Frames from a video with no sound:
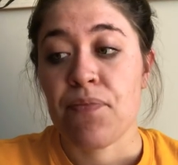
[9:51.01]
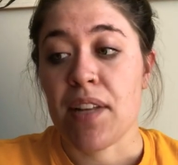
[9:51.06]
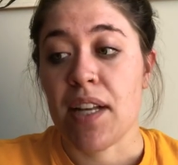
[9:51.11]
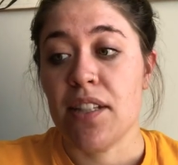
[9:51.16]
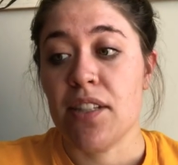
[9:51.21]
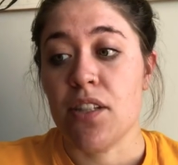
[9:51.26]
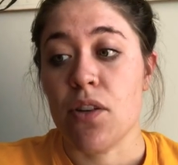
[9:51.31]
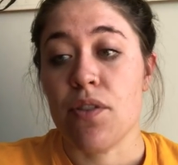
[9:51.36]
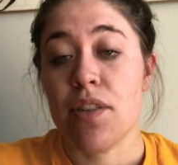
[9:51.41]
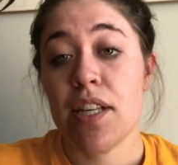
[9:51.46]

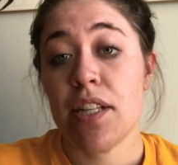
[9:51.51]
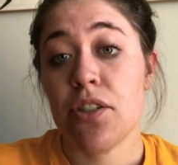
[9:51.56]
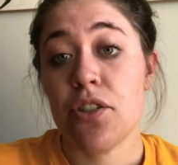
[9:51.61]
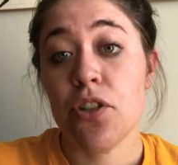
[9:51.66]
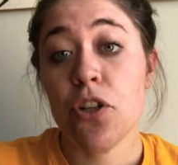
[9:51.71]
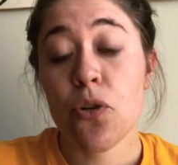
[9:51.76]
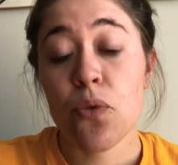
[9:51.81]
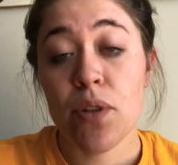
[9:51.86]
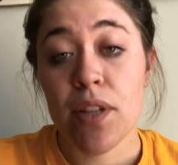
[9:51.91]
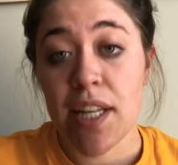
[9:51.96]
And so this
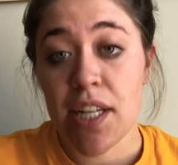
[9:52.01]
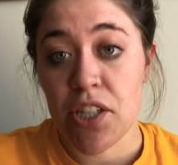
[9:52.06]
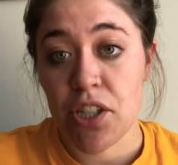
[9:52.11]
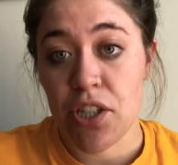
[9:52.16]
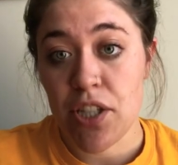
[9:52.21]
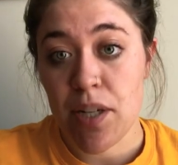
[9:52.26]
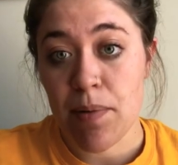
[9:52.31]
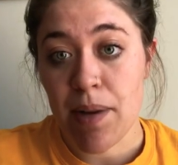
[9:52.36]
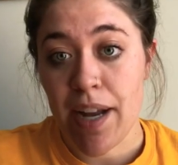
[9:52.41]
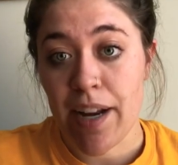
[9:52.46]
new
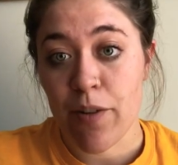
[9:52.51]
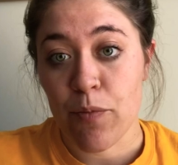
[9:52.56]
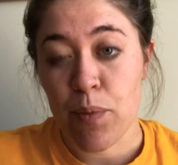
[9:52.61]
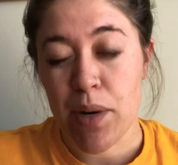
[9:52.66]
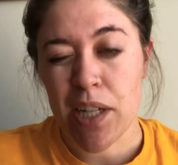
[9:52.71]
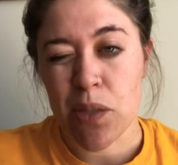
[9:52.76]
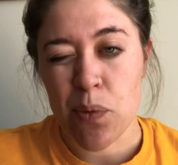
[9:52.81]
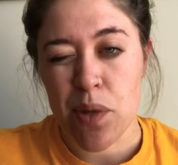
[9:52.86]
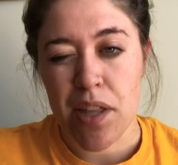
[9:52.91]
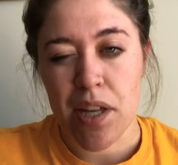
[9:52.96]
relationship kind of
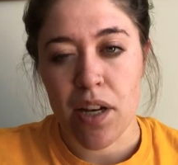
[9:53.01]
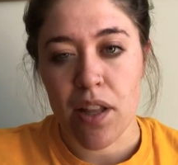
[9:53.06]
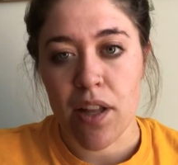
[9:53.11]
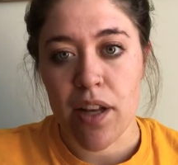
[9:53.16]
brings with it a